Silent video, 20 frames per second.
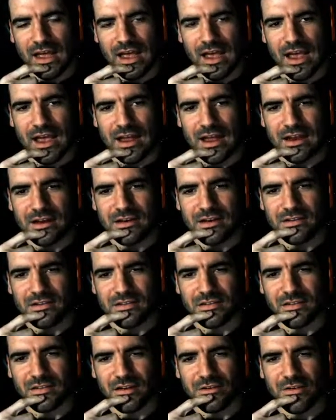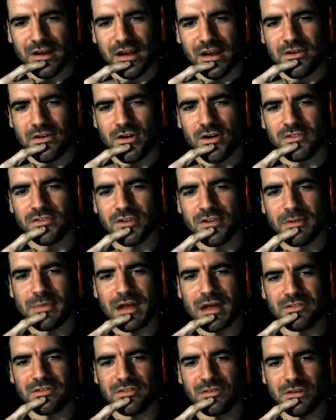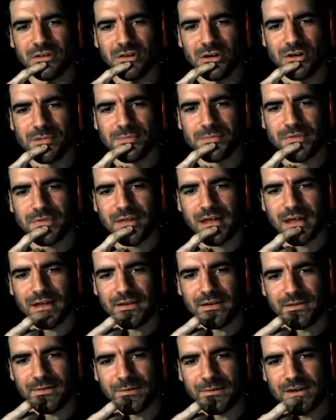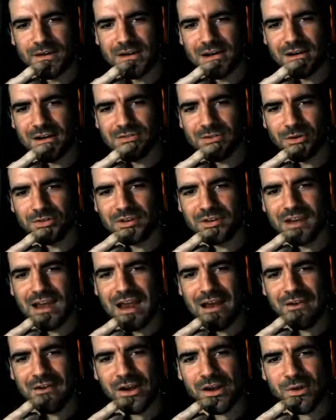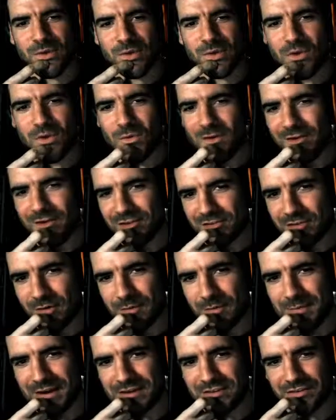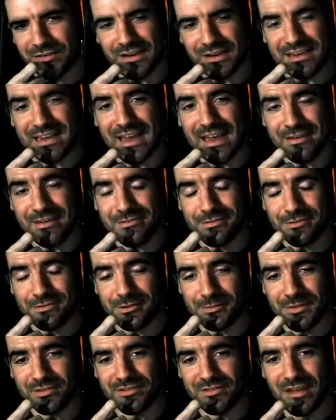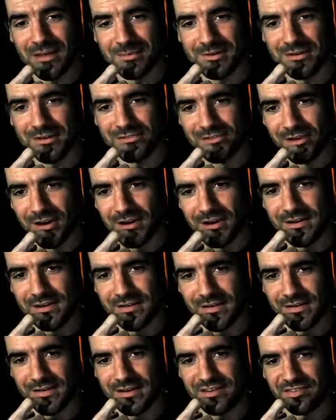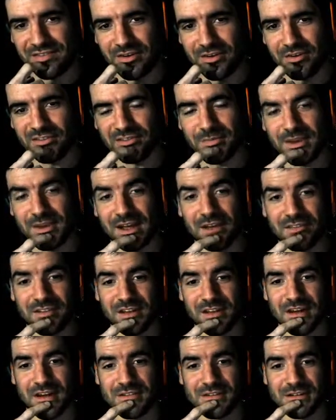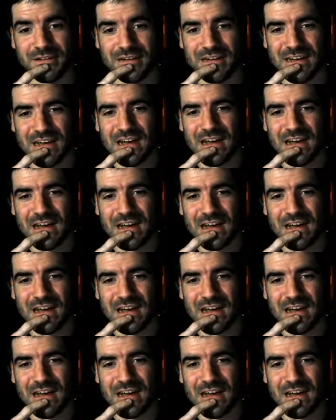And I recognise he's going to be able to loop that window vaulting area quite well, so I backed off again from the tap and decided I need to find something else to go for.